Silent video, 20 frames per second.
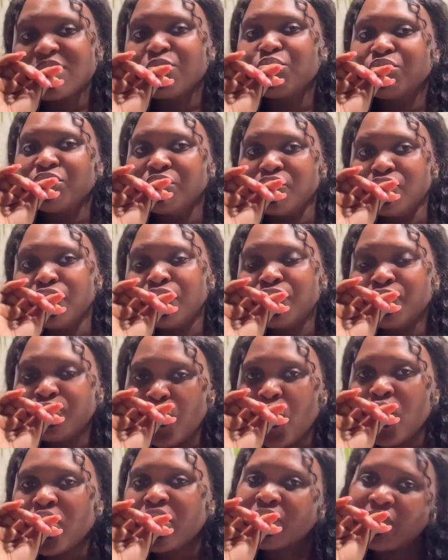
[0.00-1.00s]

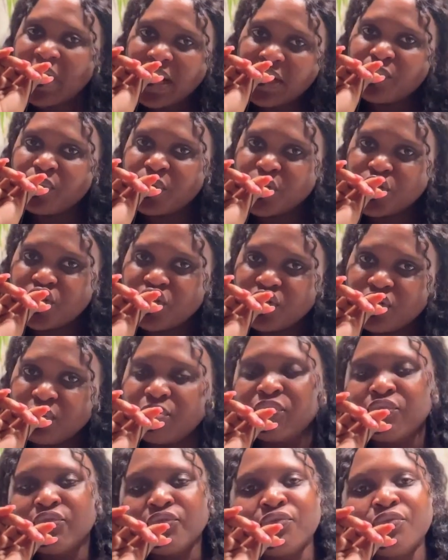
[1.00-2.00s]
before graduation,
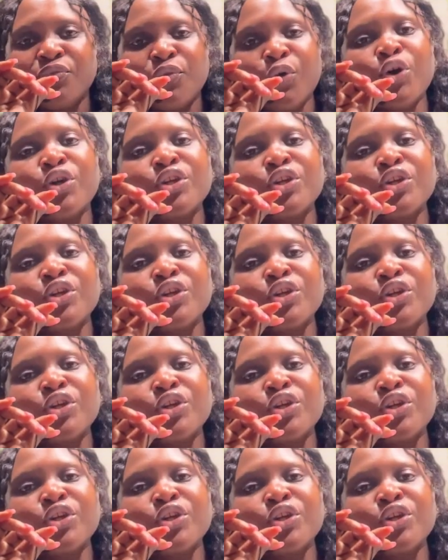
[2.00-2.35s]
before